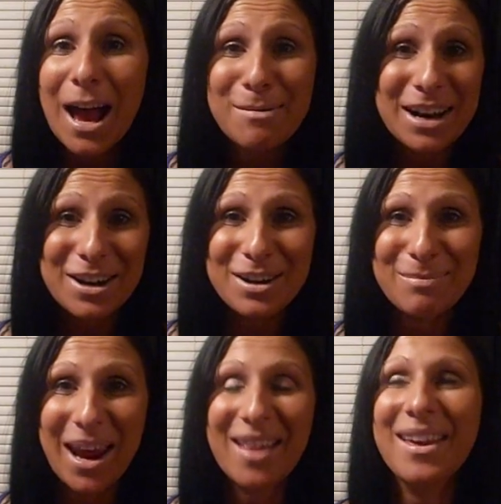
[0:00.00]
I mean, I
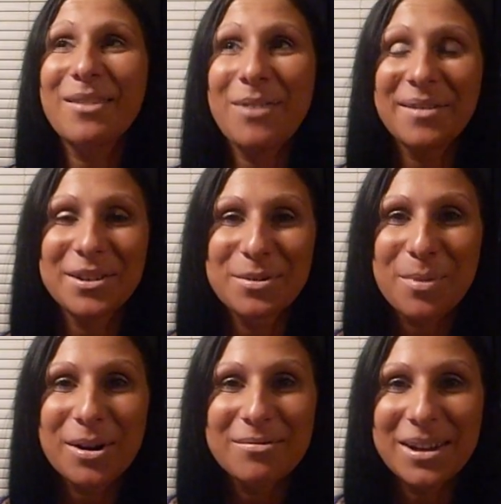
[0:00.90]
could make like a
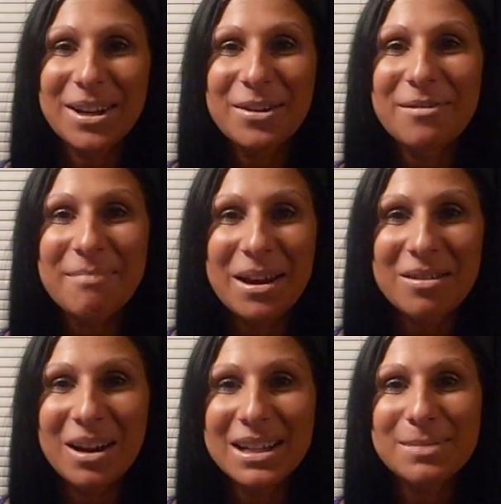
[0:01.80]
500-part video of my
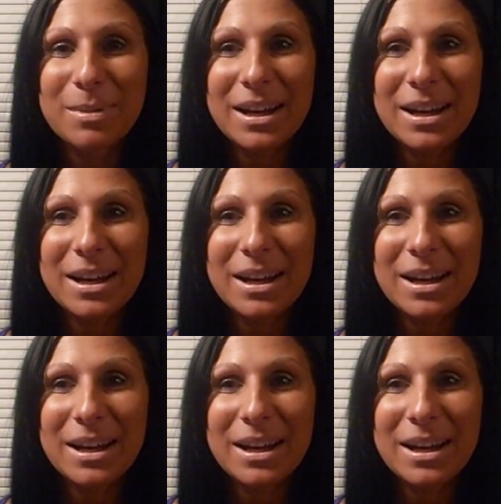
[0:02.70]
thoughts,